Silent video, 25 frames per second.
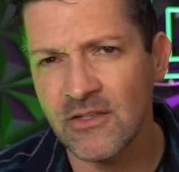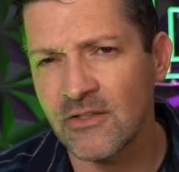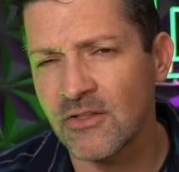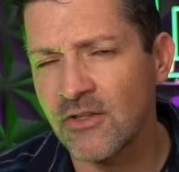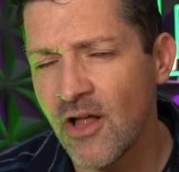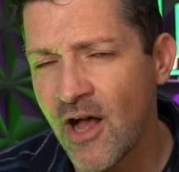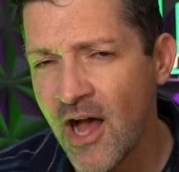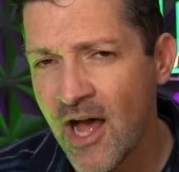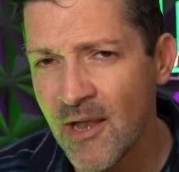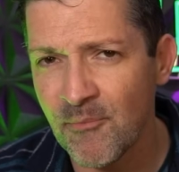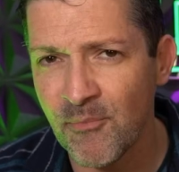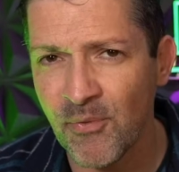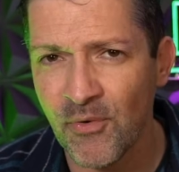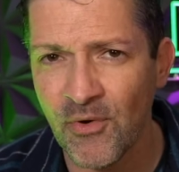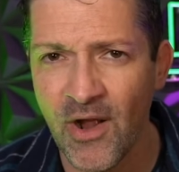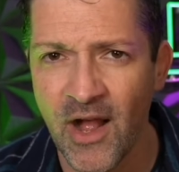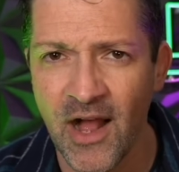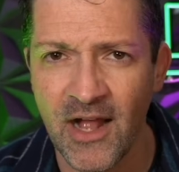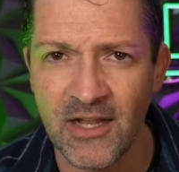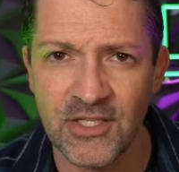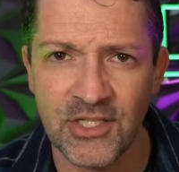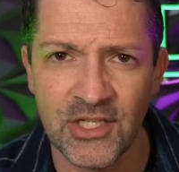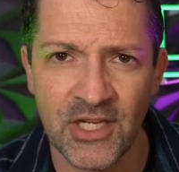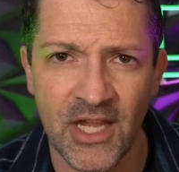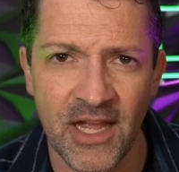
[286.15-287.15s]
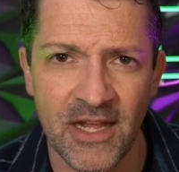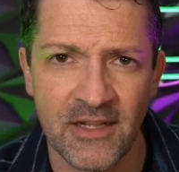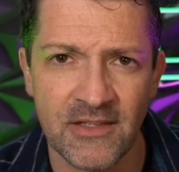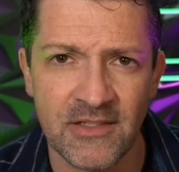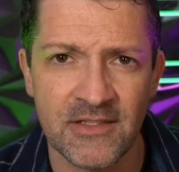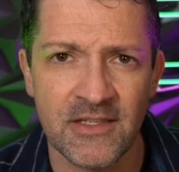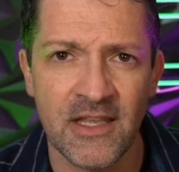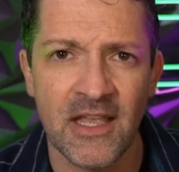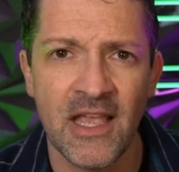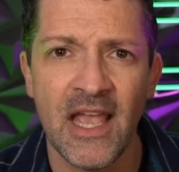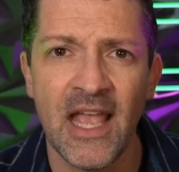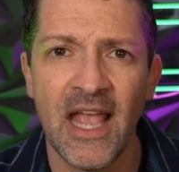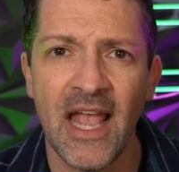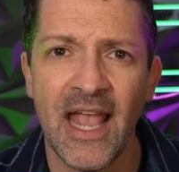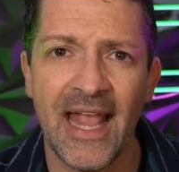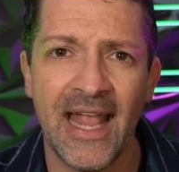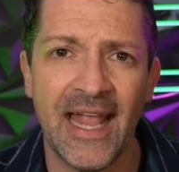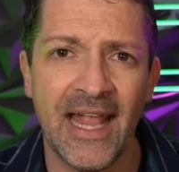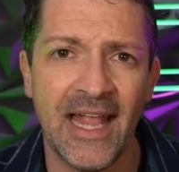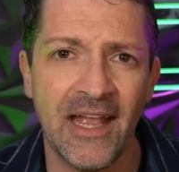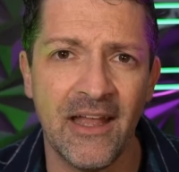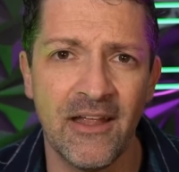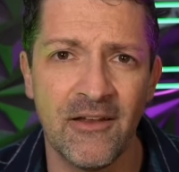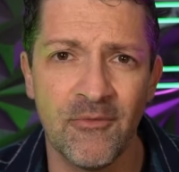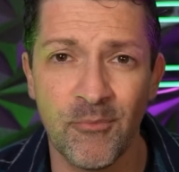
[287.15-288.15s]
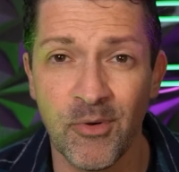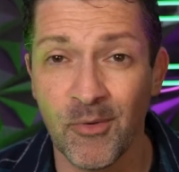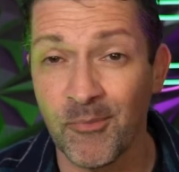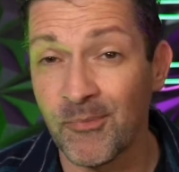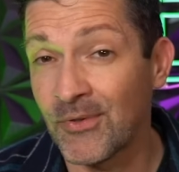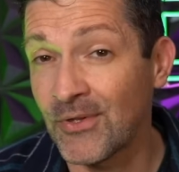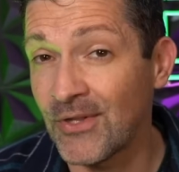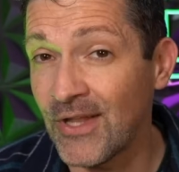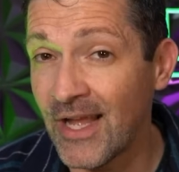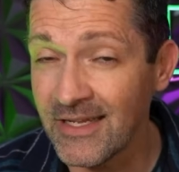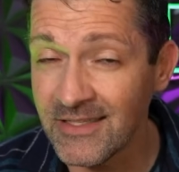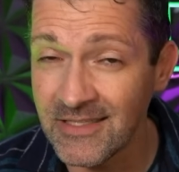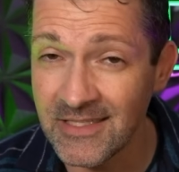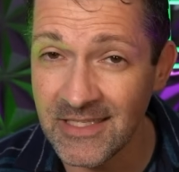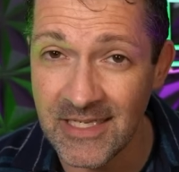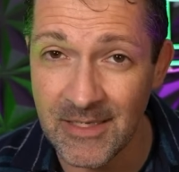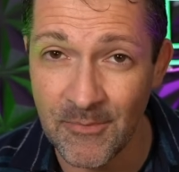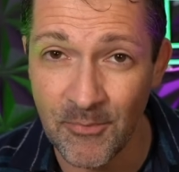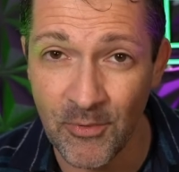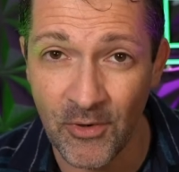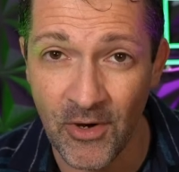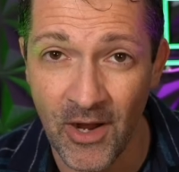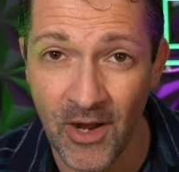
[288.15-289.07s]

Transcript: Claude projects, and Perplexity